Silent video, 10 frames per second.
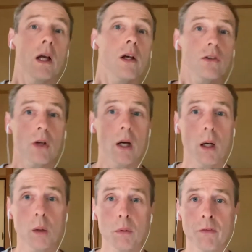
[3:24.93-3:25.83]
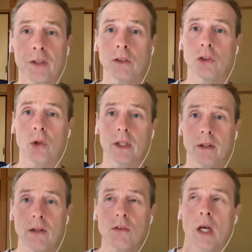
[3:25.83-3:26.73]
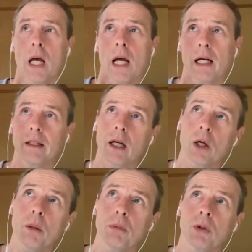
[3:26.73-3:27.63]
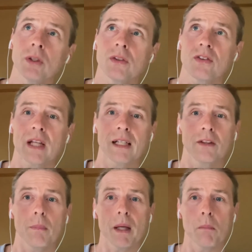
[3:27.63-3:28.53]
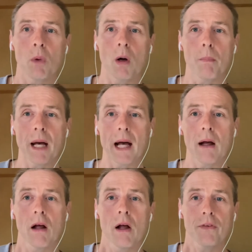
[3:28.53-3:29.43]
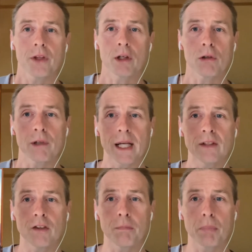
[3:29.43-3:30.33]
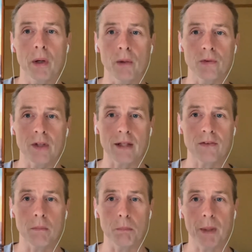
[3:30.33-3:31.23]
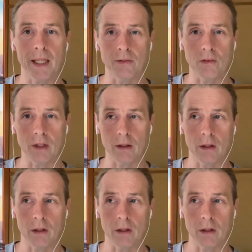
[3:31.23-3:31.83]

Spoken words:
So I hope you've enjoyed this, and I hope you understand a bit more about the creative process in painting,